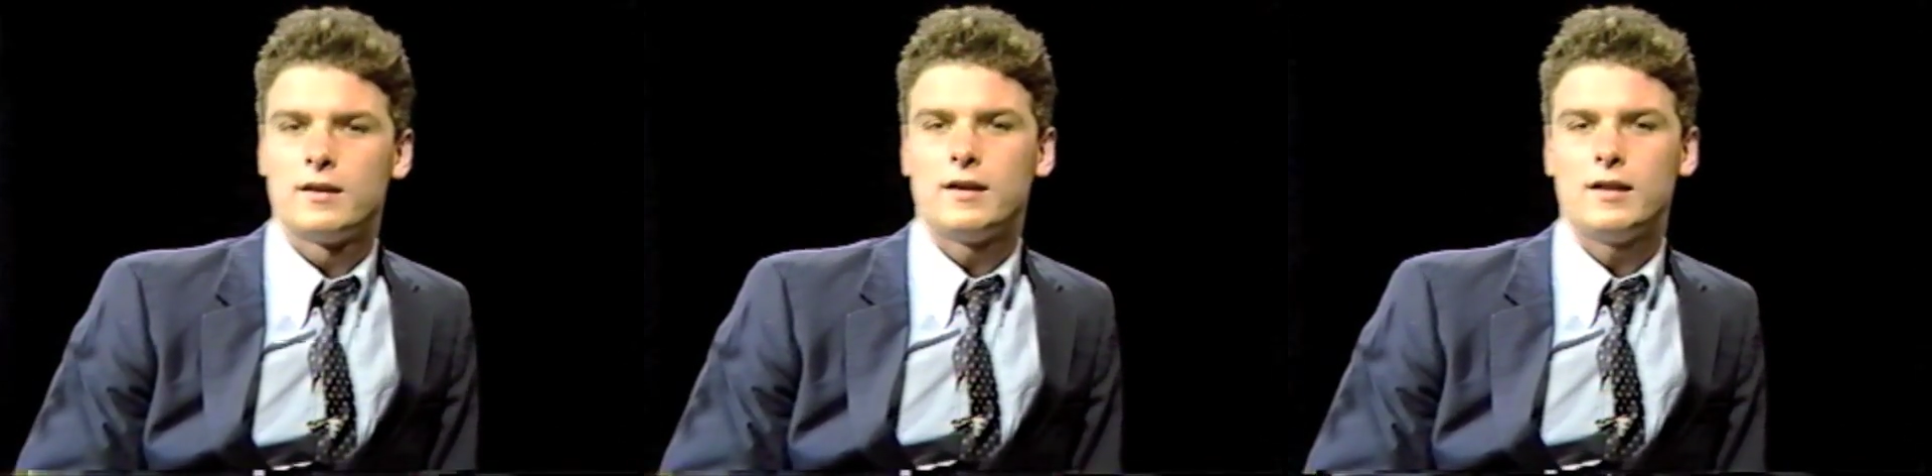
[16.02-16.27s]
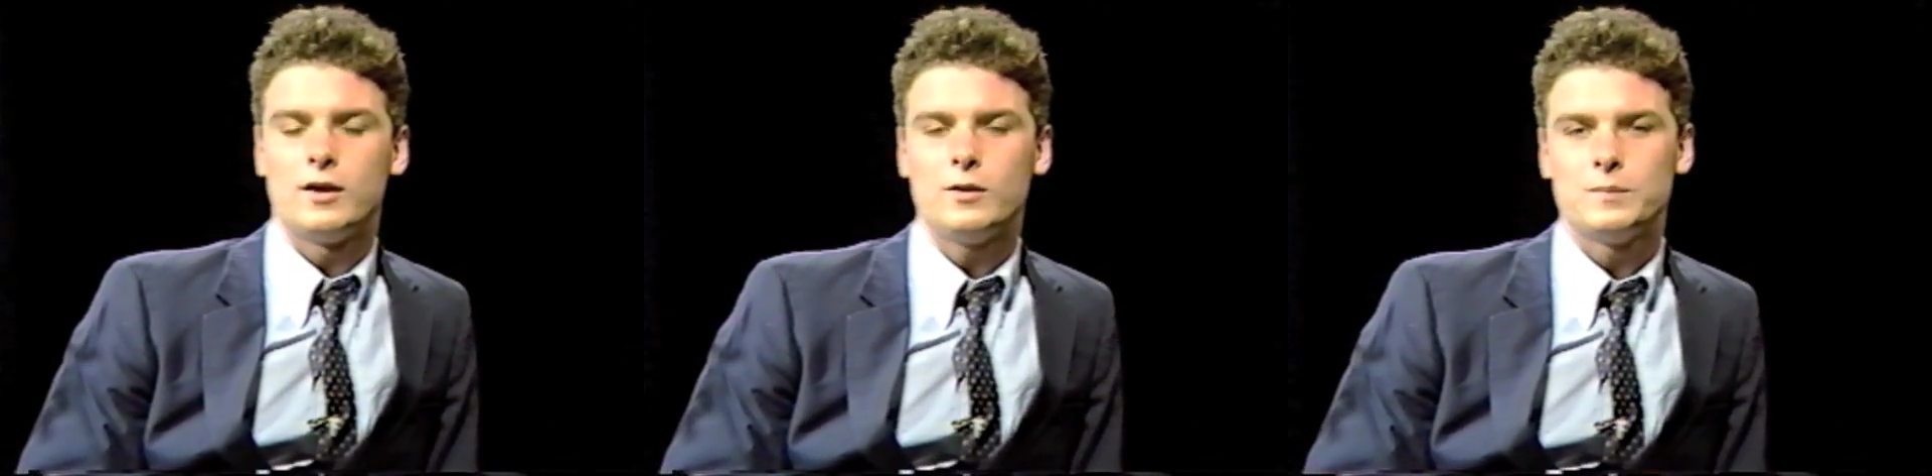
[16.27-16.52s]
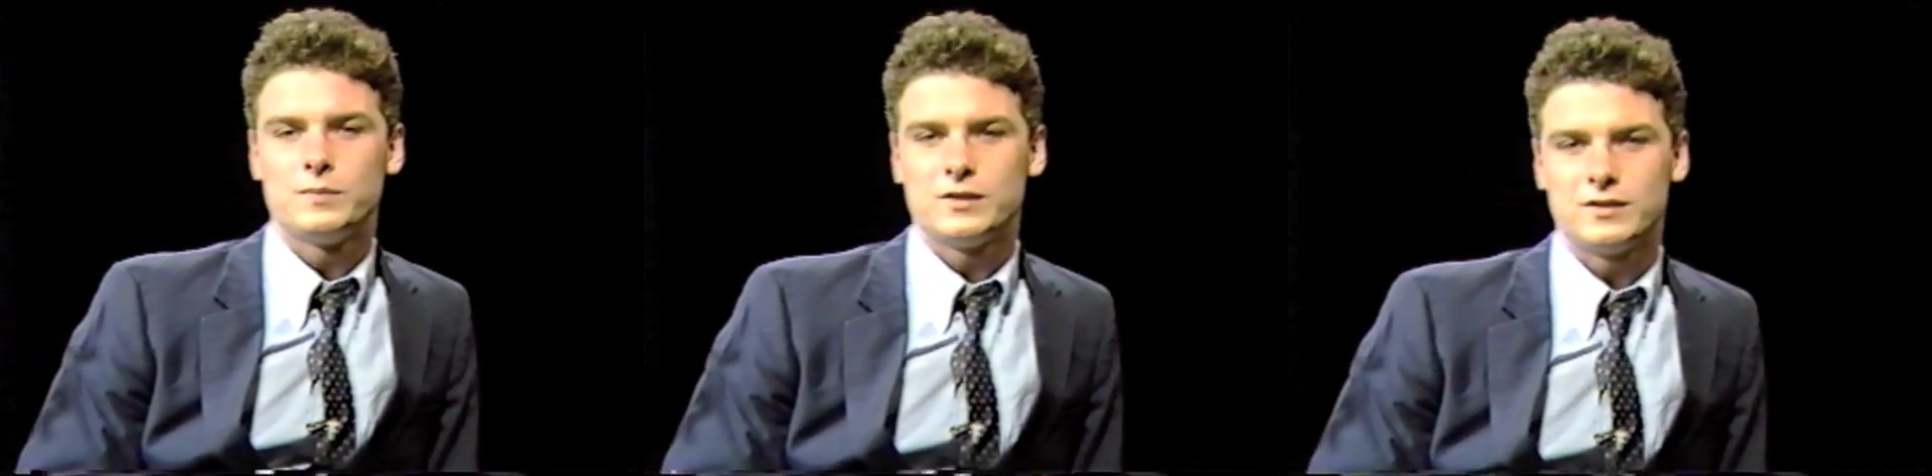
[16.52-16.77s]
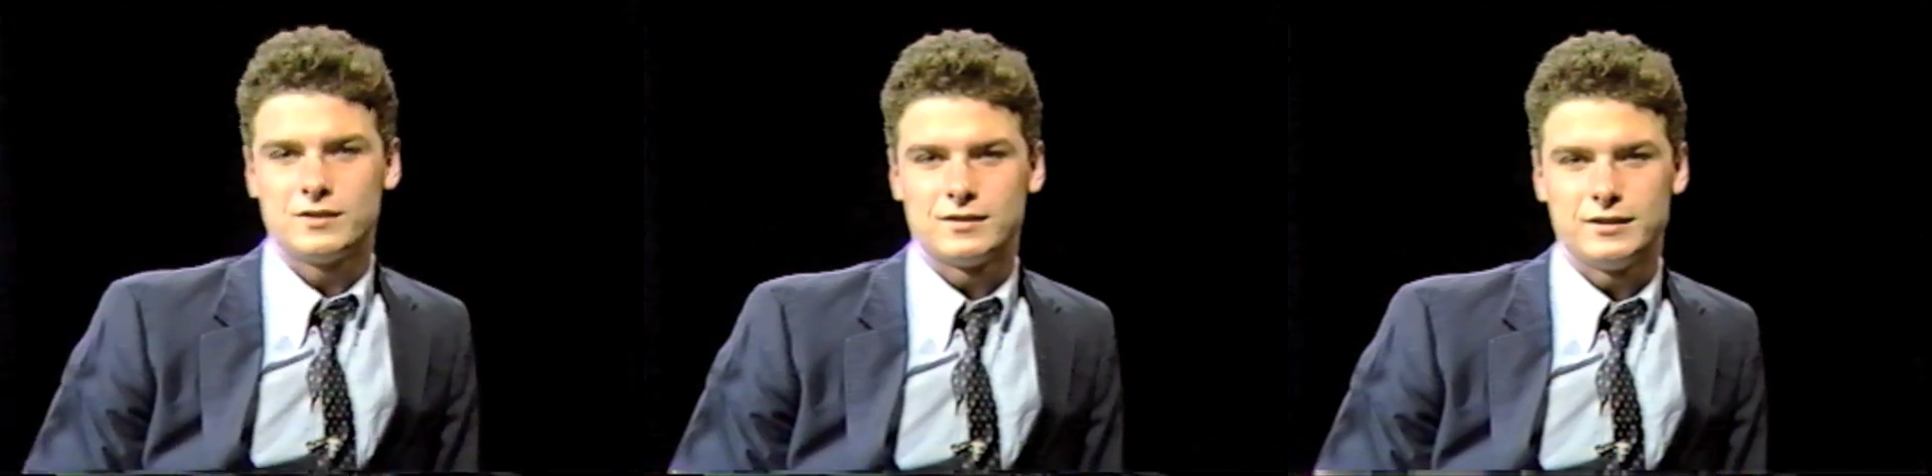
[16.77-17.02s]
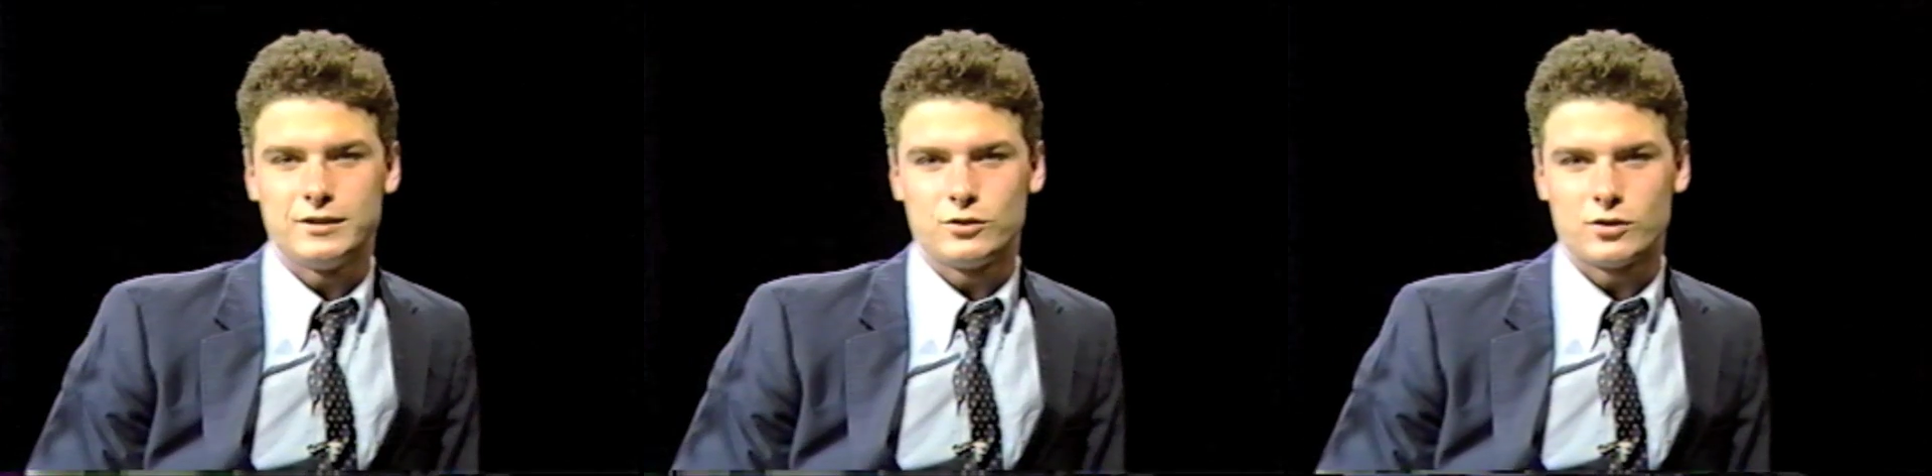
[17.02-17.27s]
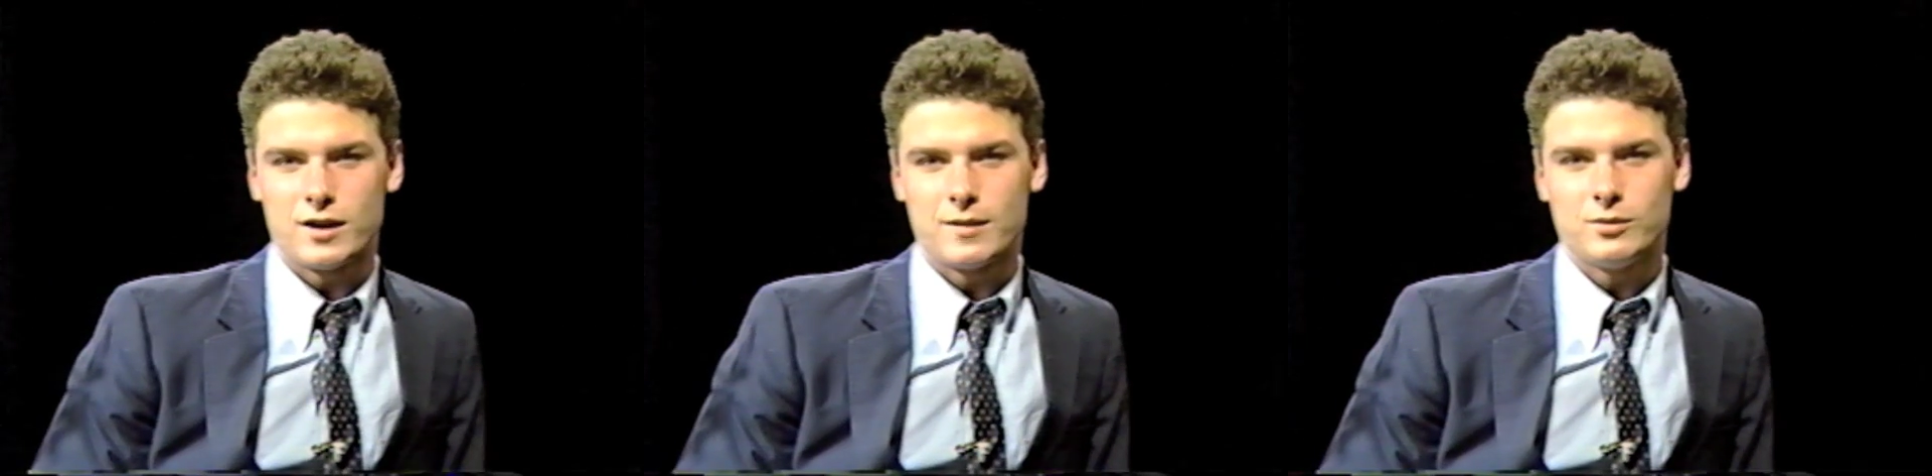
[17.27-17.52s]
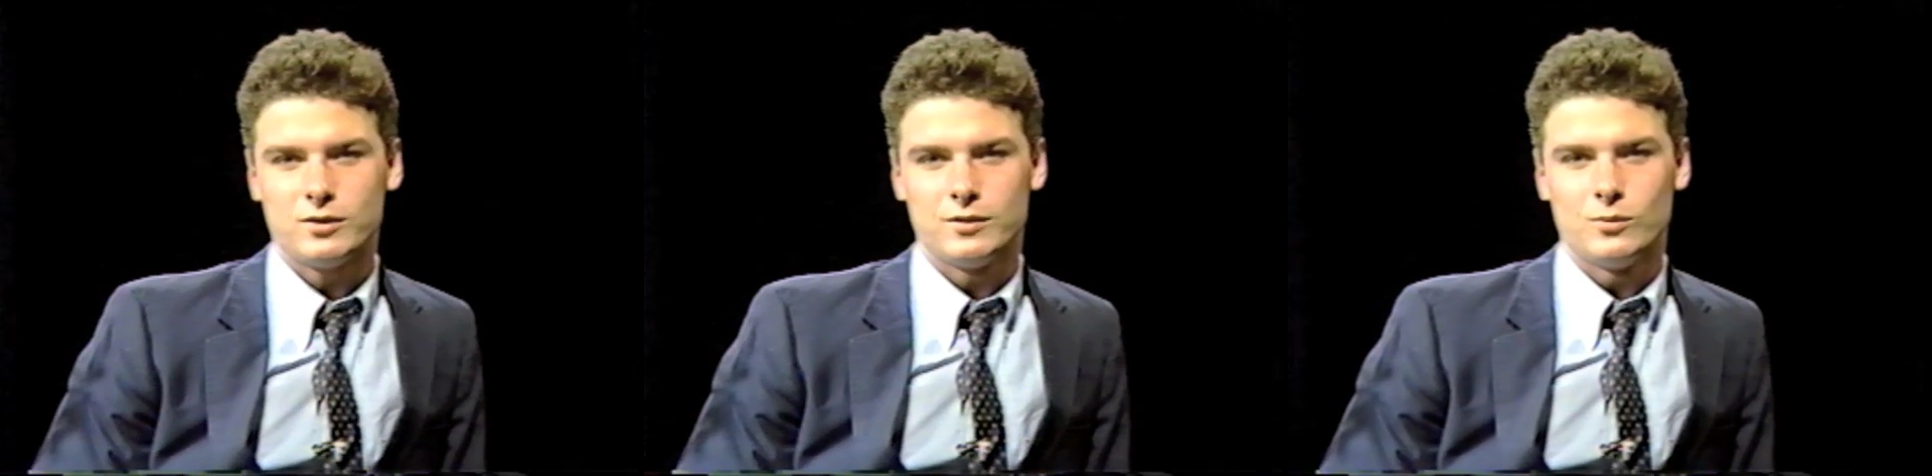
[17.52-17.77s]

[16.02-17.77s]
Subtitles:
Hello, this is Liev Schreiber,